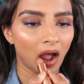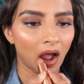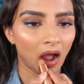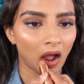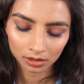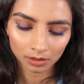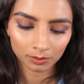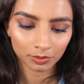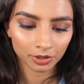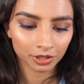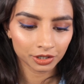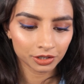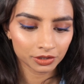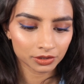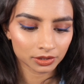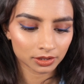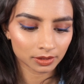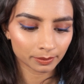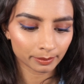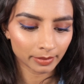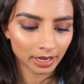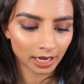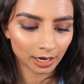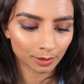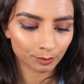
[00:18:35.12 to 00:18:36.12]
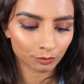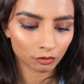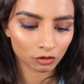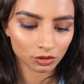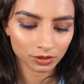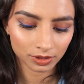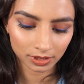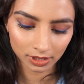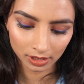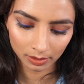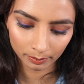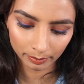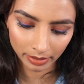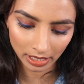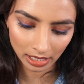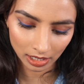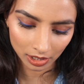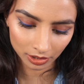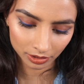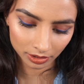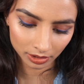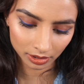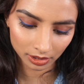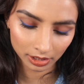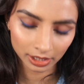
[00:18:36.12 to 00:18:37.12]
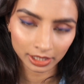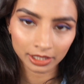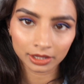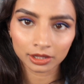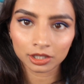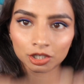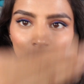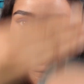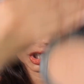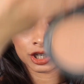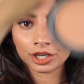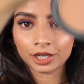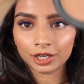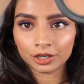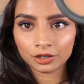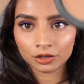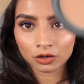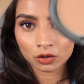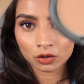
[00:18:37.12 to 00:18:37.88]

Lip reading: I'm going to use the matte bronzing powder in the shade